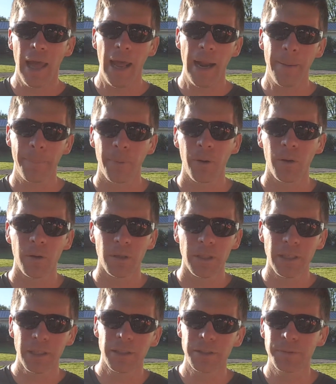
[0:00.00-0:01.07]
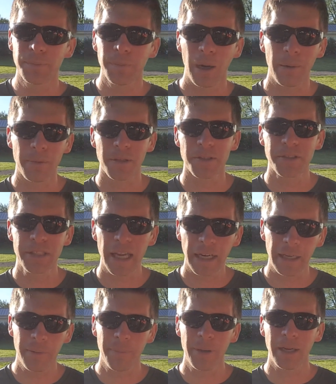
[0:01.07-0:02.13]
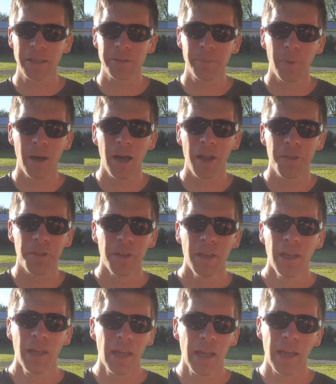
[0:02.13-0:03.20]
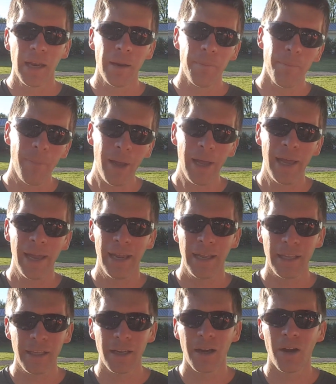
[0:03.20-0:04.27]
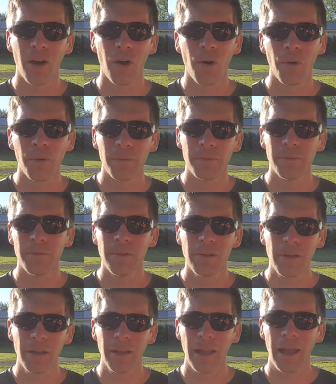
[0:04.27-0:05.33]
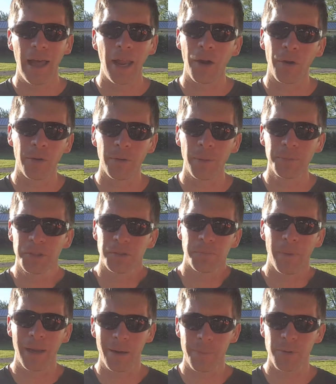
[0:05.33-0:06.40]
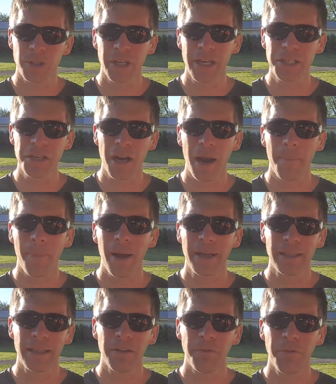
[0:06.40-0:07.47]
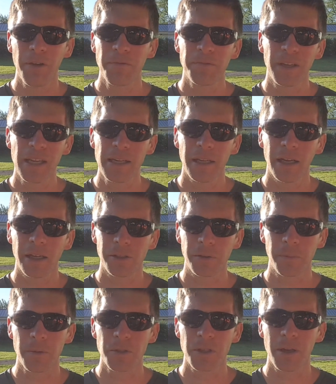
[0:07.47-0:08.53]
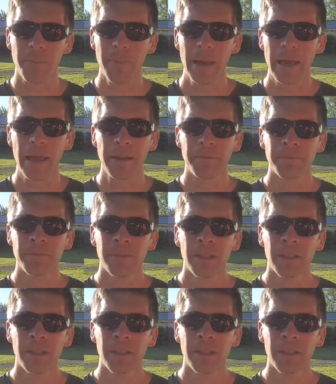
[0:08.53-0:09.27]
April is probably the second biggest month, and in May, you know, I don't know, I'm just making a prediction, I might get fifteen customers in May.